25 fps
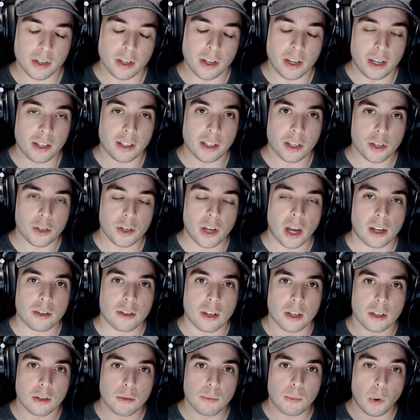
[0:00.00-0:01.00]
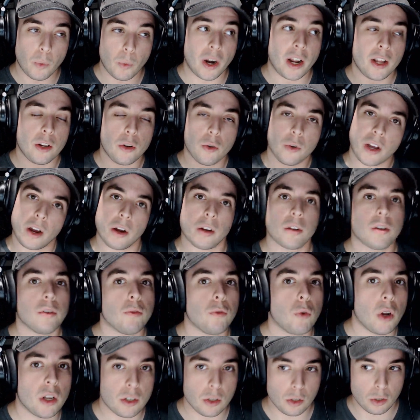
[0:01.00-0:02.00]
English accents, but when I do character
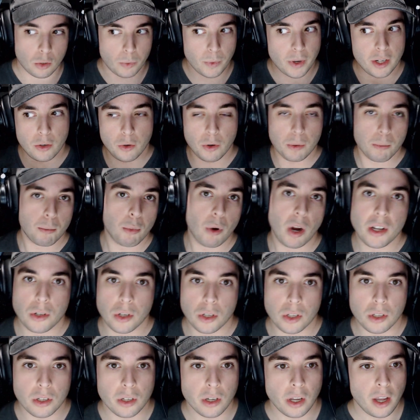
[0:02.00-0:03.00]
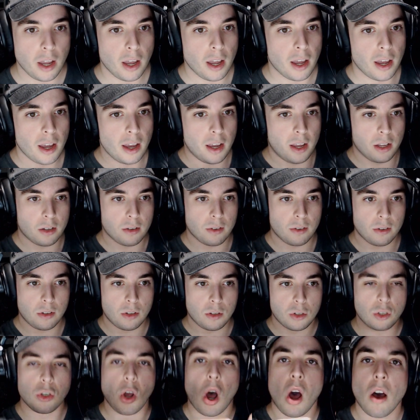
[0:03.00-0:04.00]
voices or when I do impressions, it's
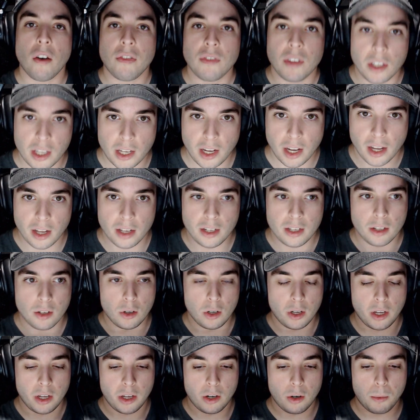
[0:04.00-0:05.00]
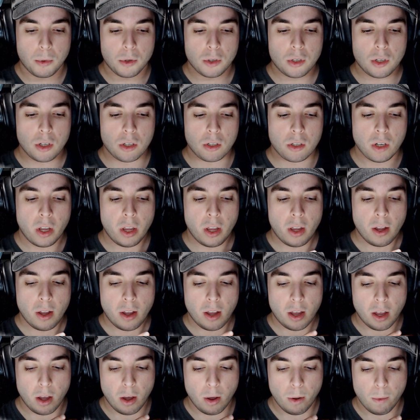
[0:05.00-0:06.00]
soft at the end. It almost just
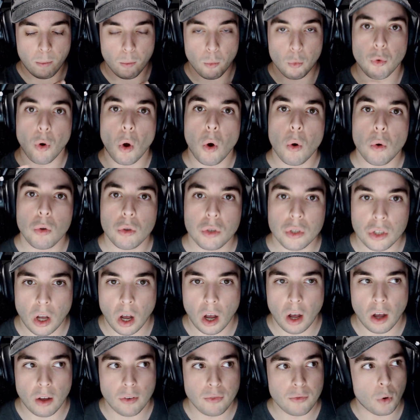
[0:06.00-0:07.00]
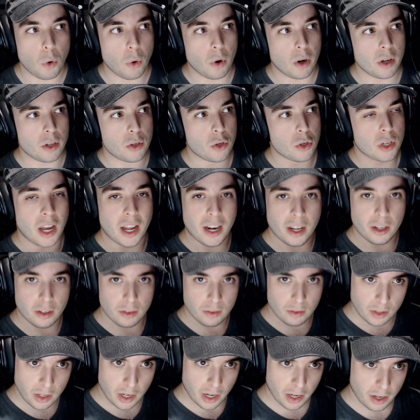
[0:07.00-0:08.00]
rolls off, or it just kind
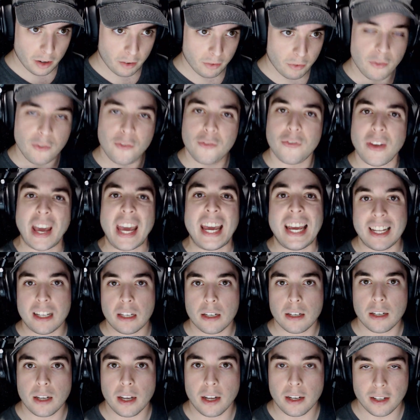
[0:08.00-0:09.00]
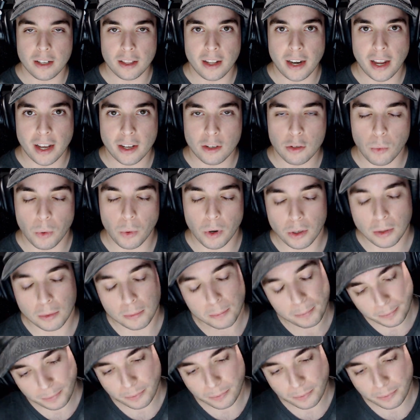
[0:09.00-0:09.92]
of fades into the next word.